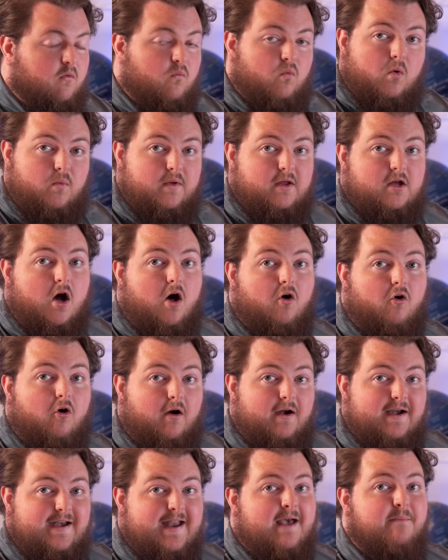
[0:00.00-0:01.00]
what we call
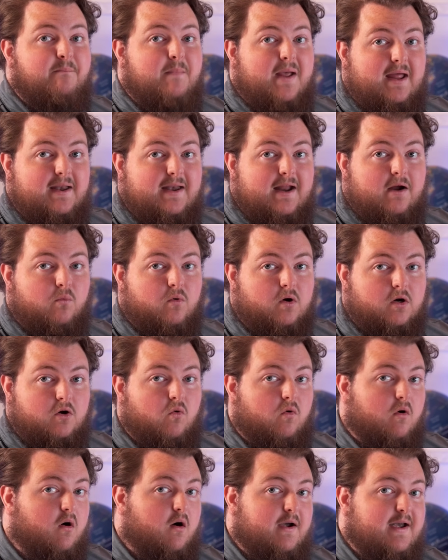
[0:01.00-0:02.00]
our netman network
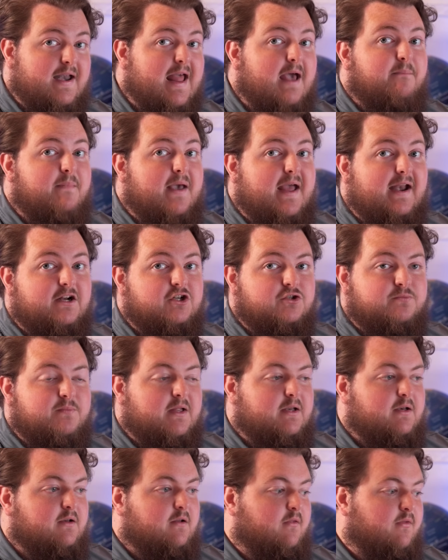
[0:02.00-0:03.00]
or our net
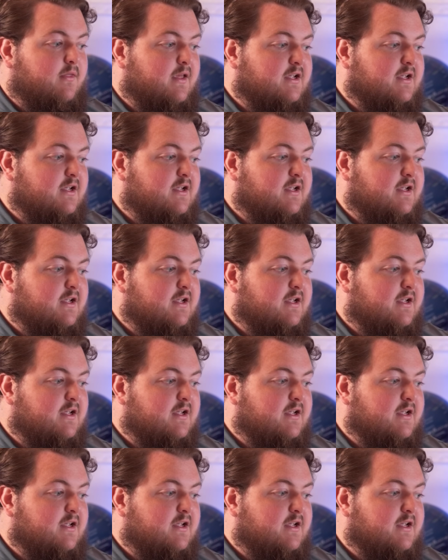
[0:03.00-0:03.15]
management.